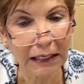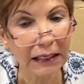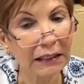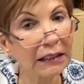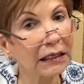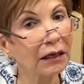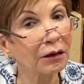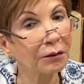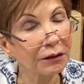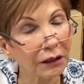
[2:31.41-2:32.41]
The
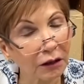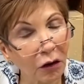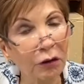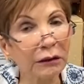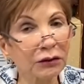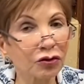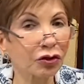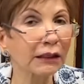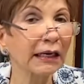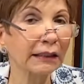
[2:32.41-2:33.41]
orange
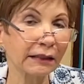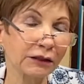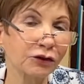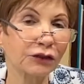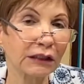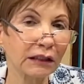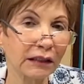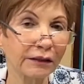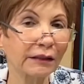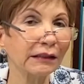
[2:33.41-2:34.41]
line that you see
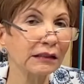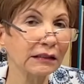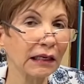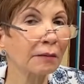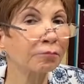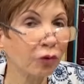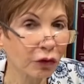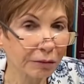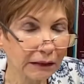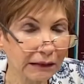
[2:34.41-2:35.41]
there is the
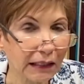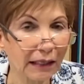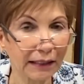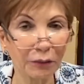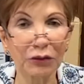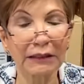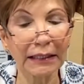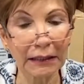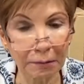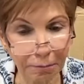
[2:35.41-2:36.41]
employment that was
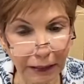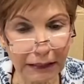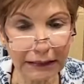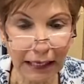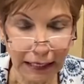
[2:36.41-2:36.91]
taking place.